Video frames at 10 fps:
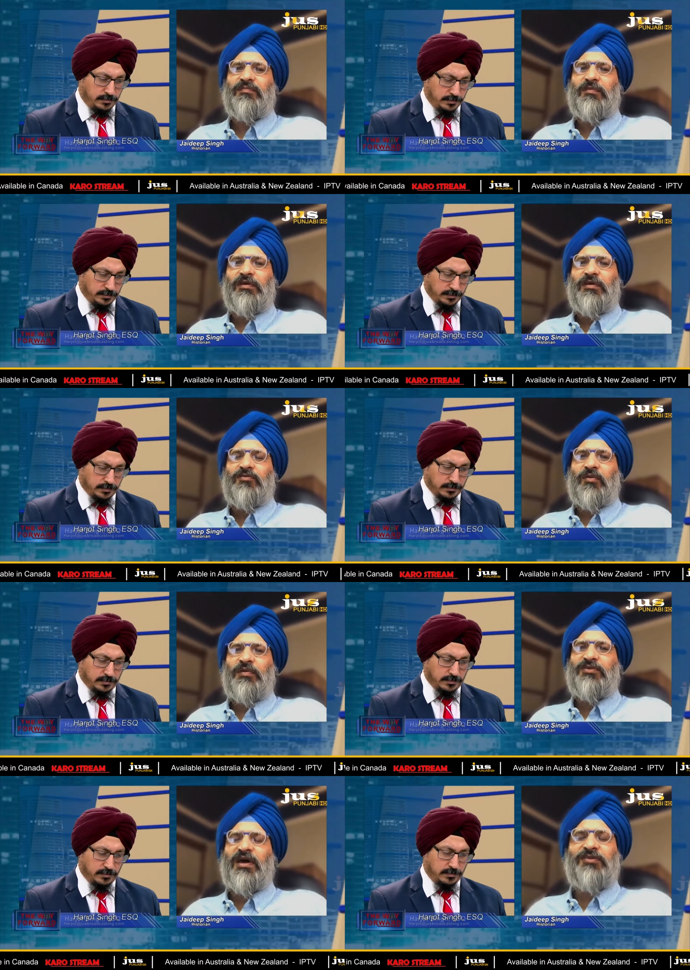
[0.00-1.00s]
Speaker 1: Mm-hmm. So, I mean,
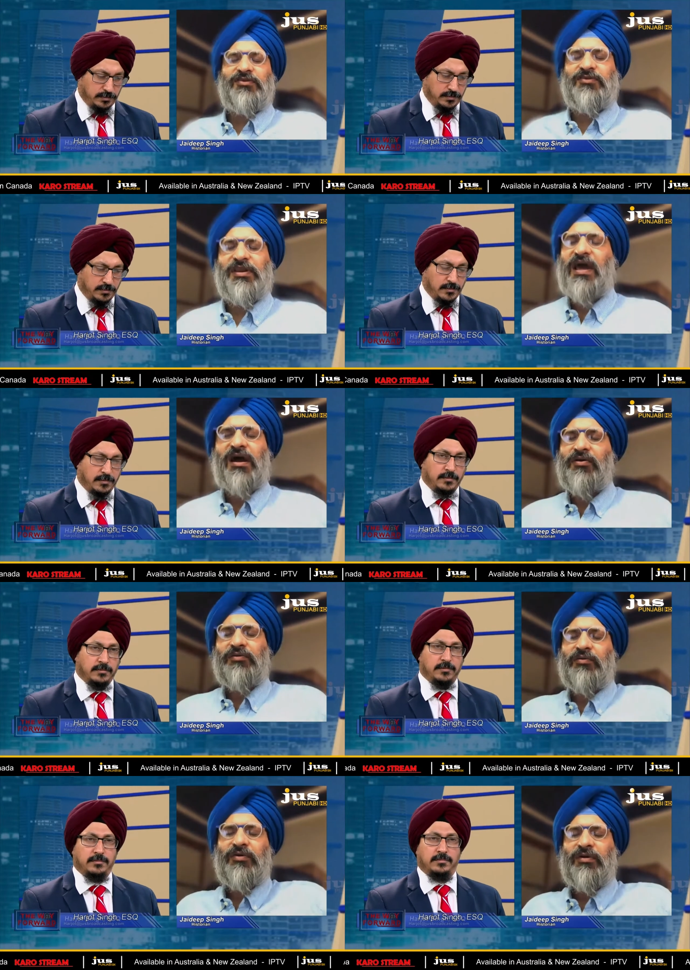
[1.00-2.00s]
it's not just
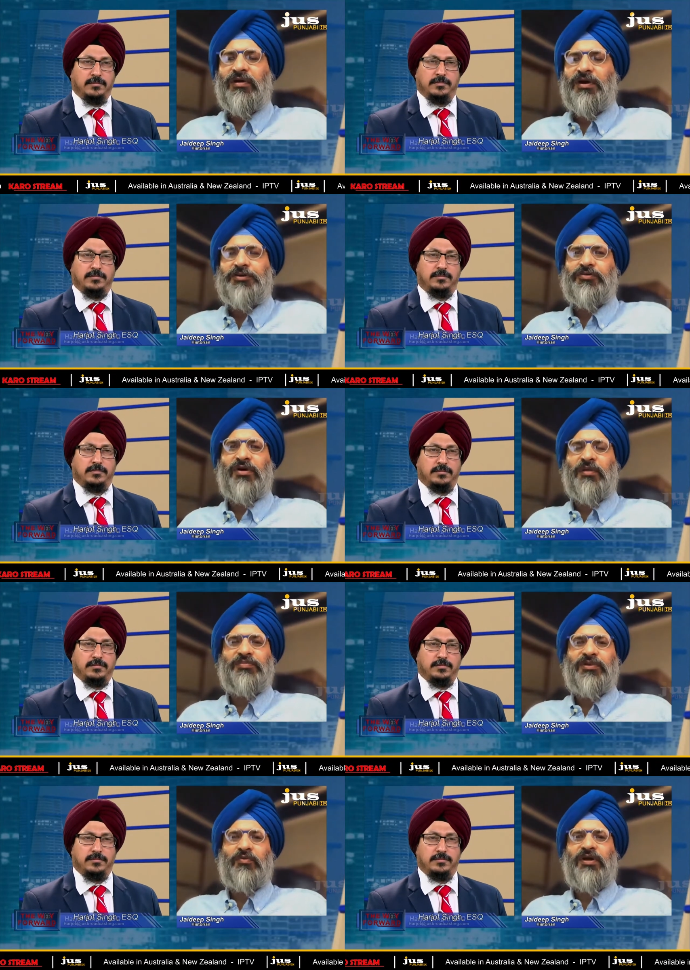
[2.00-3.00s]
now under
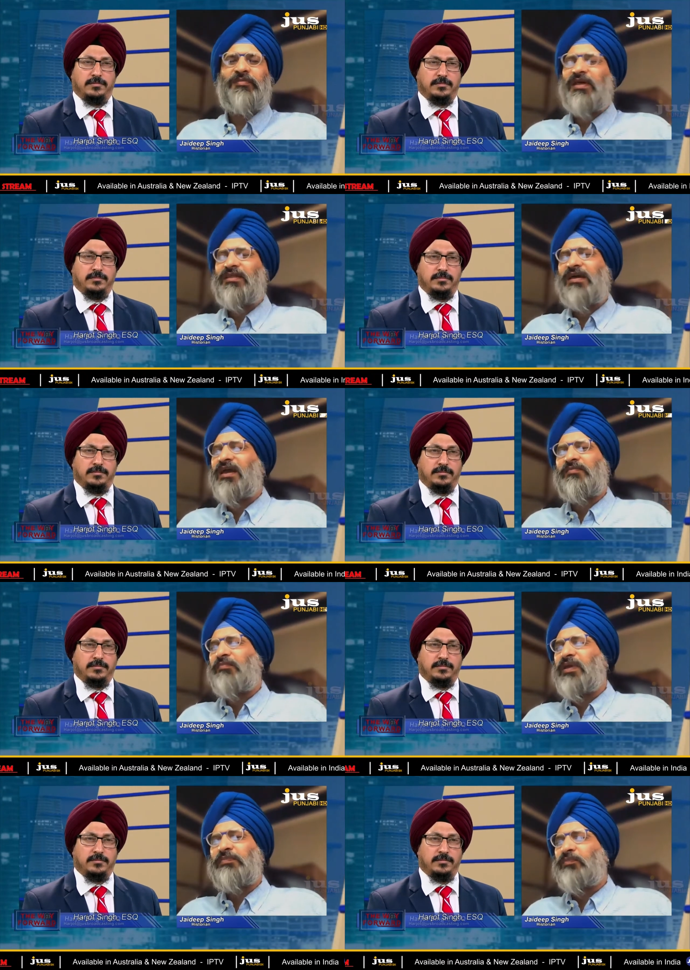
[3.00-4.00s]
Trump that, I mean,
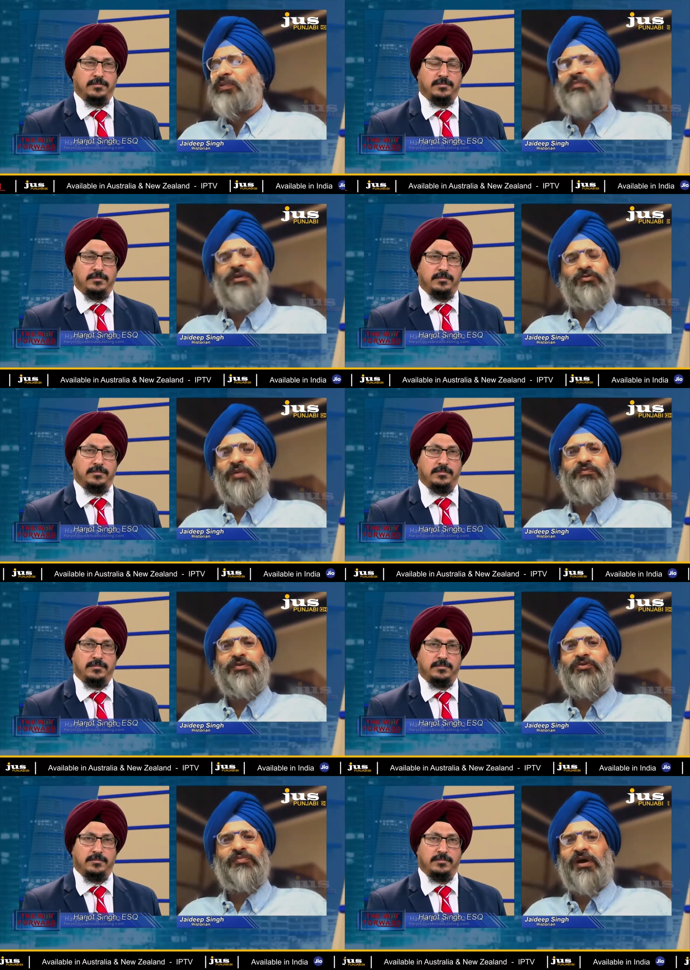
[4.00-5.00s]
again, people are blaming Trump
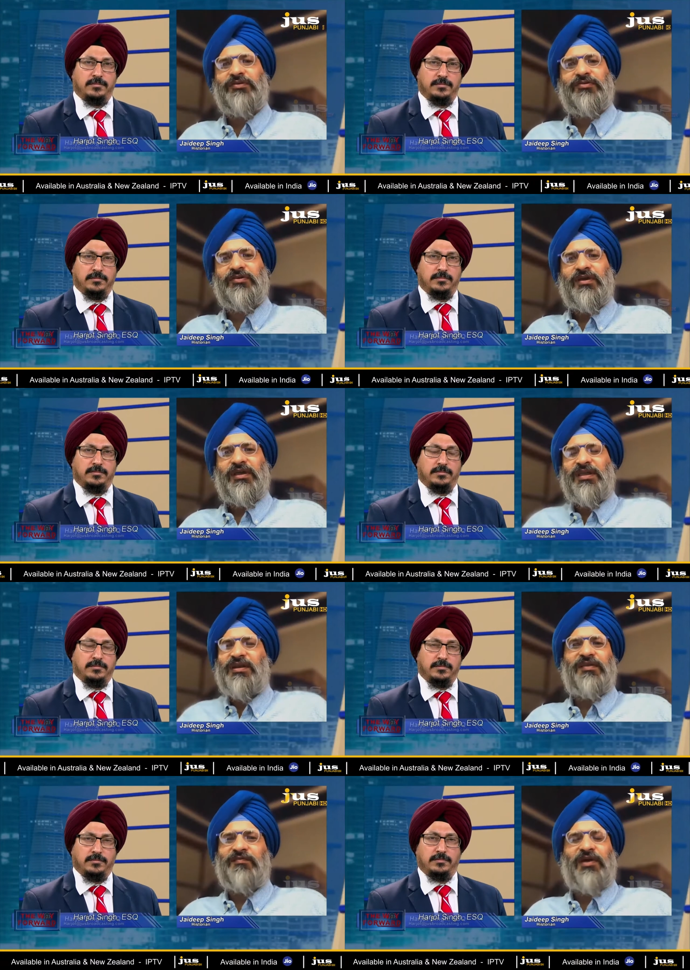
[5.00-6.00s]
for too much. He
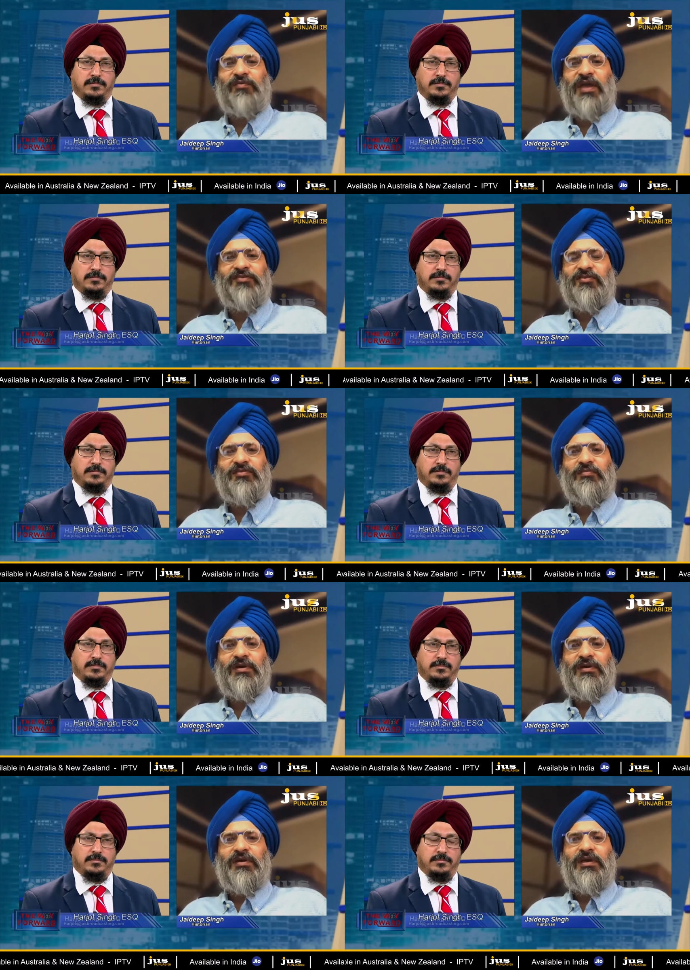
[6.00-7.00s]
didn't invent racism.
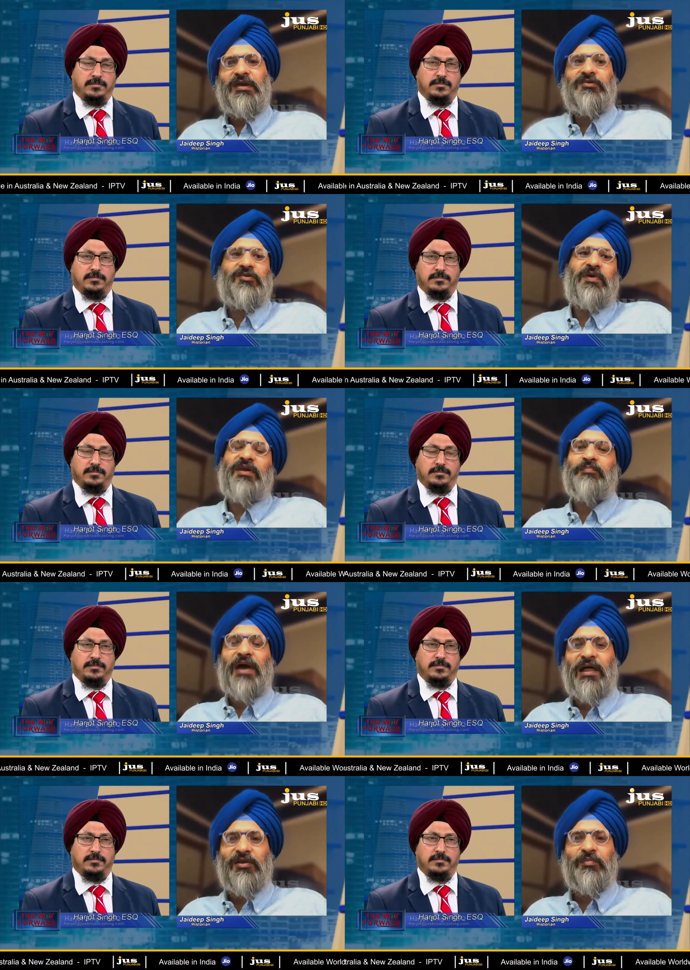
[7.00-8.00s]
He just made it
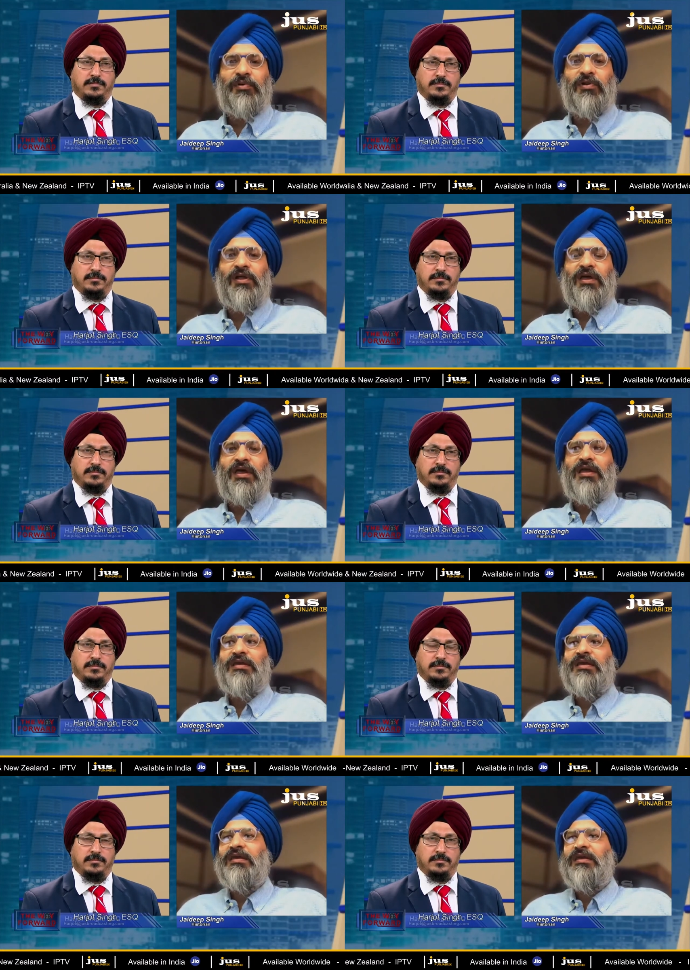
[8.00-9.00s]
palatable and
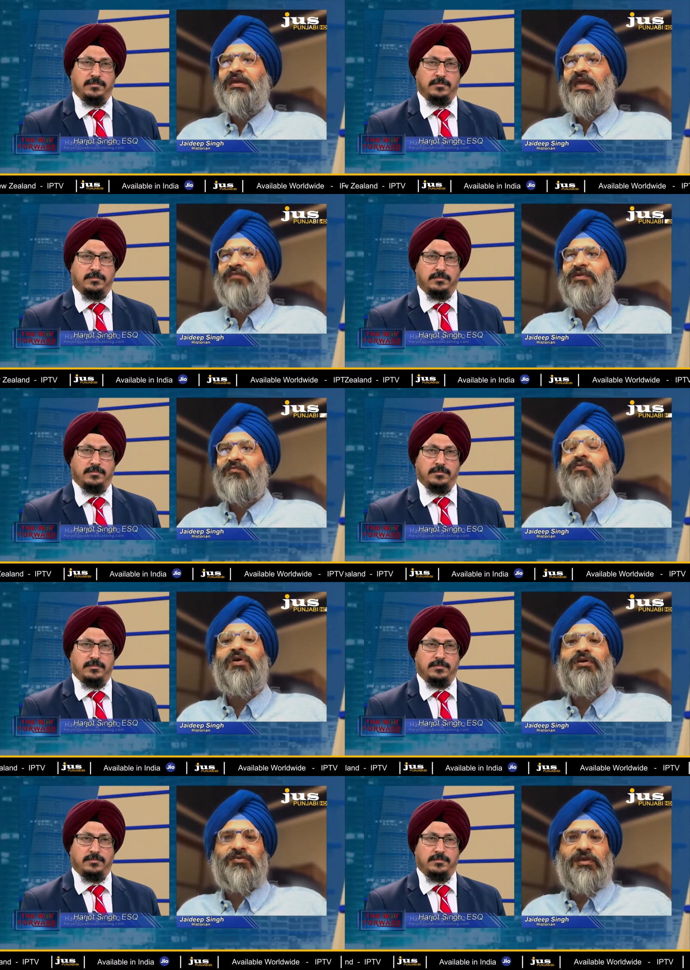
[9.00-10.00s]
he gave it
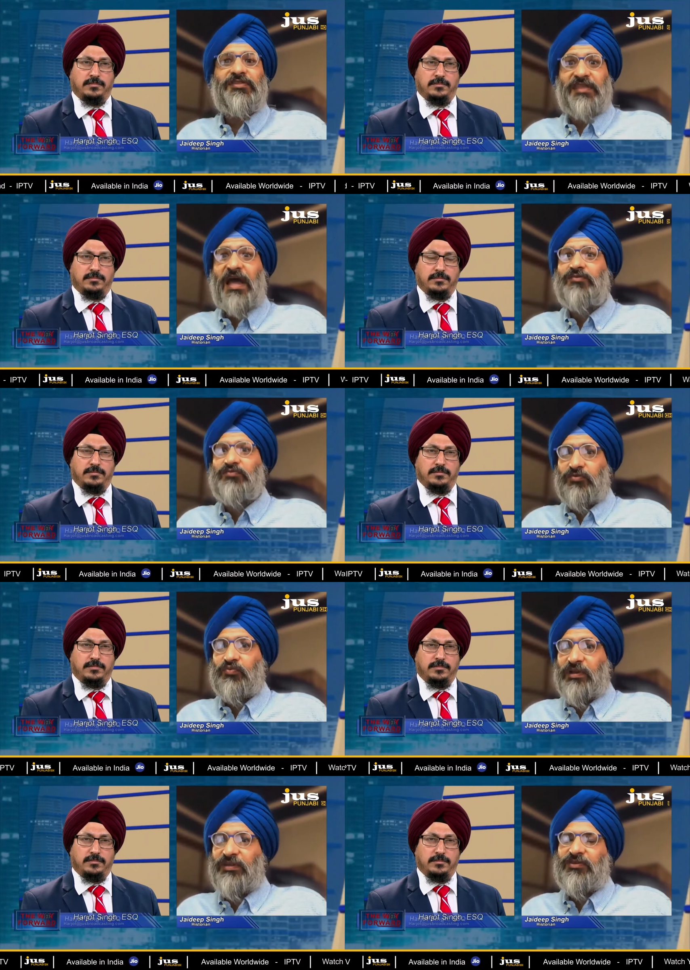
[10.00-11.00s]
voice. And that's what's
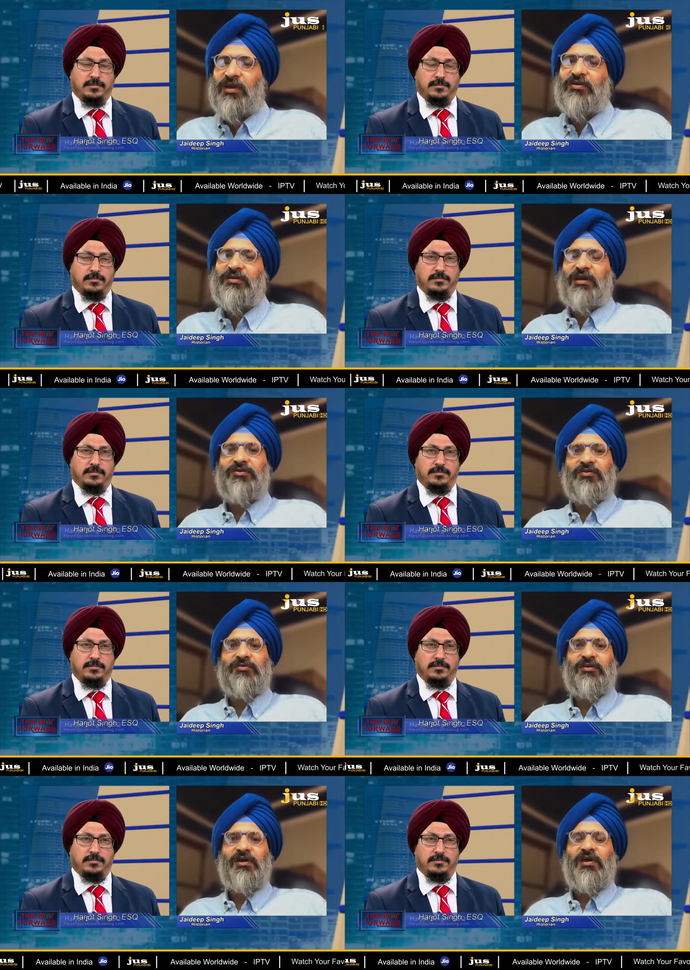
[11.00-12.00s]
really scary and
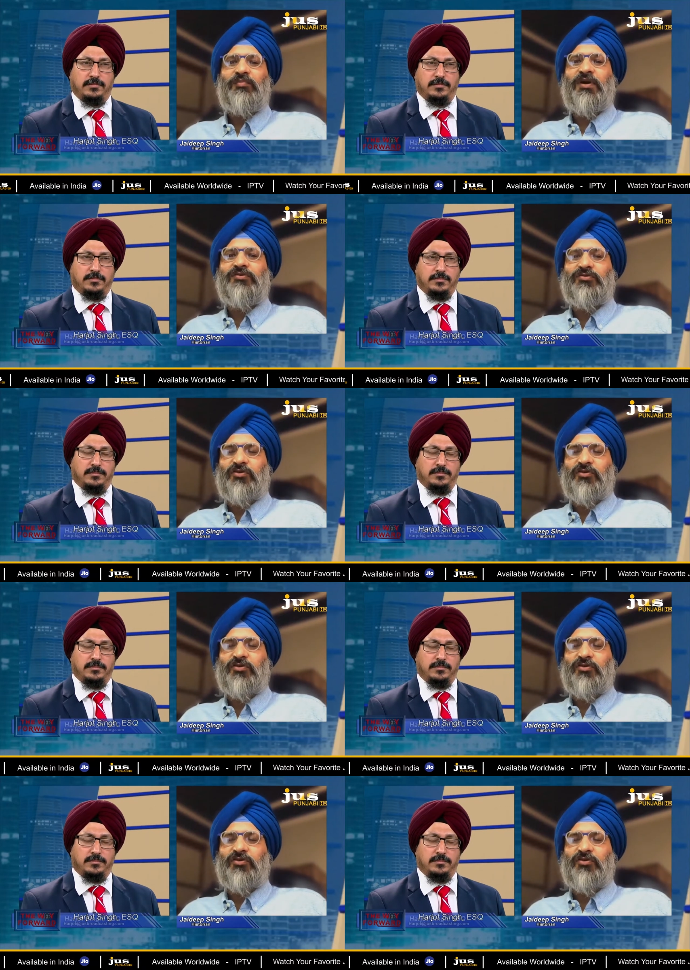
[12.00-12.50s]
dangerous because you